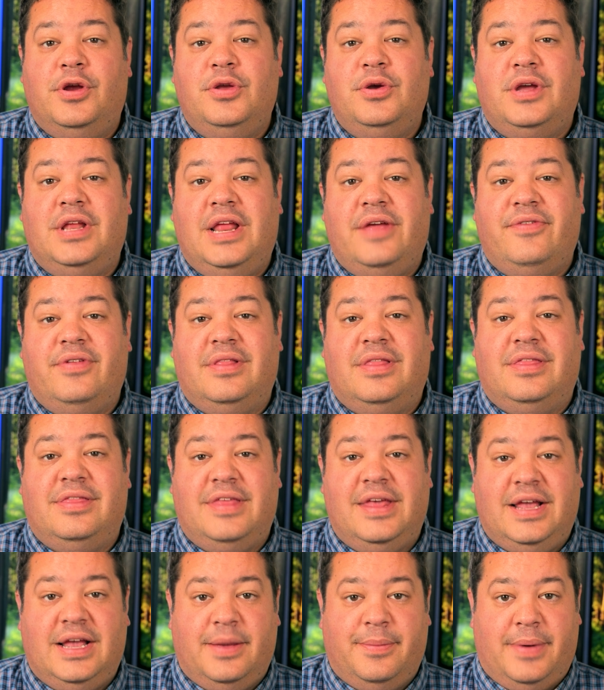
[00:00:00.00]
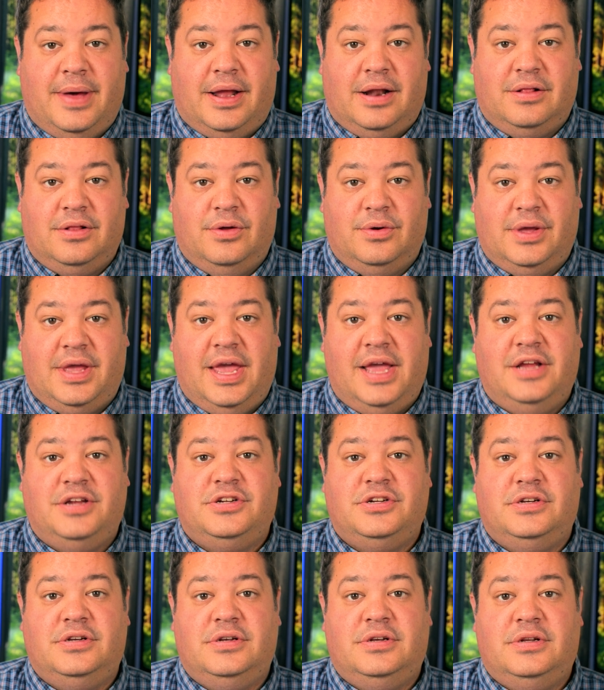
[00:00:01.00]
you can even think about a
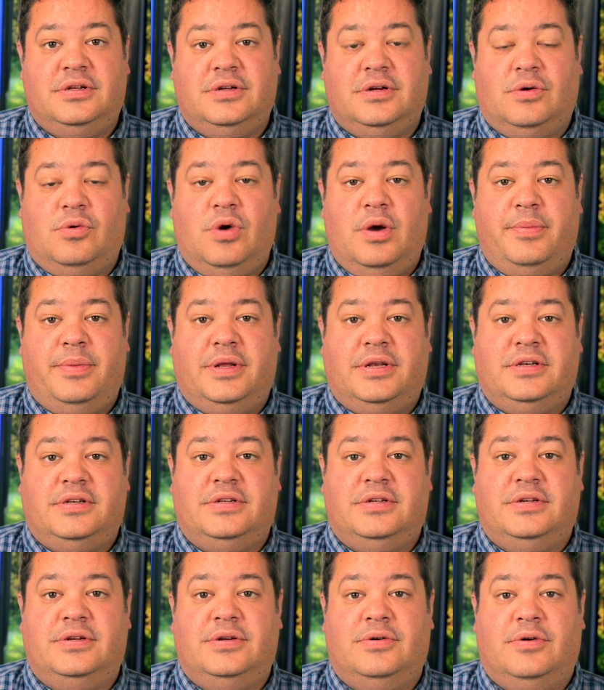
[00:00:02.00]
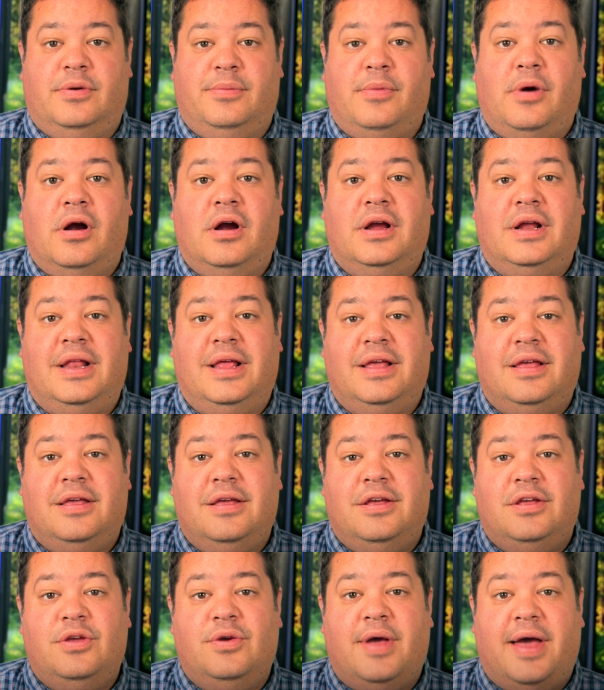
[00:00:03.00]
location, equipment, or marketing,
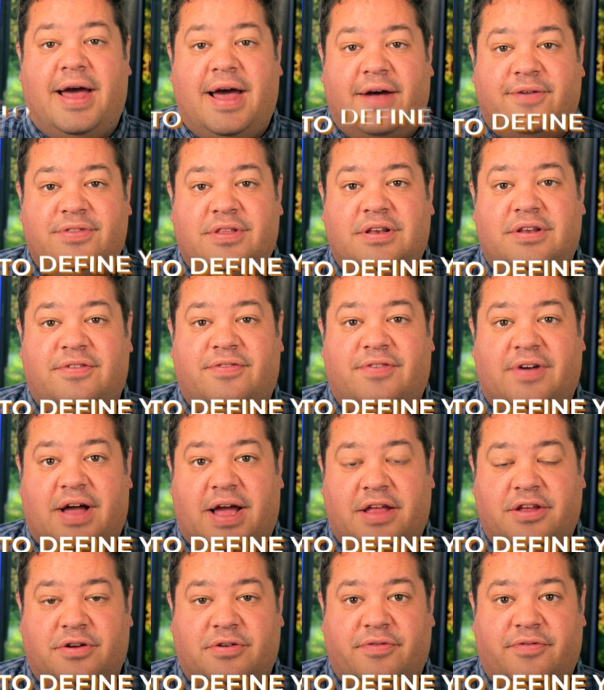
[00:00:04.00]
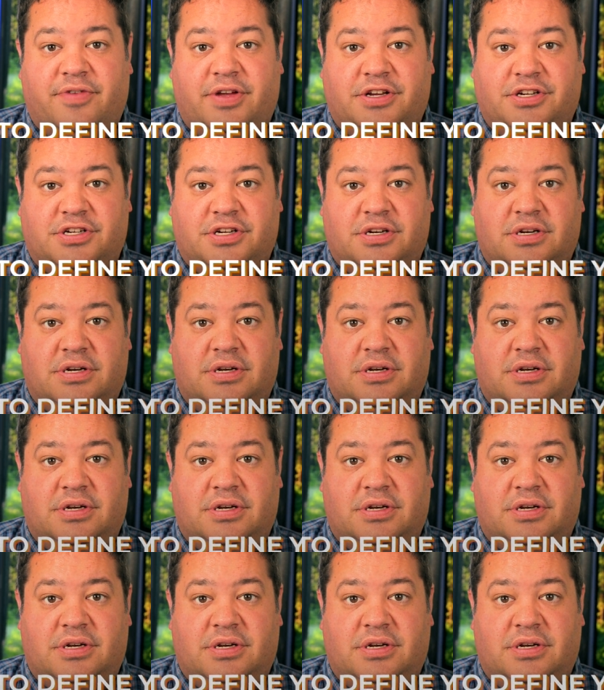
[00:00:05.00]
you have to define your vision.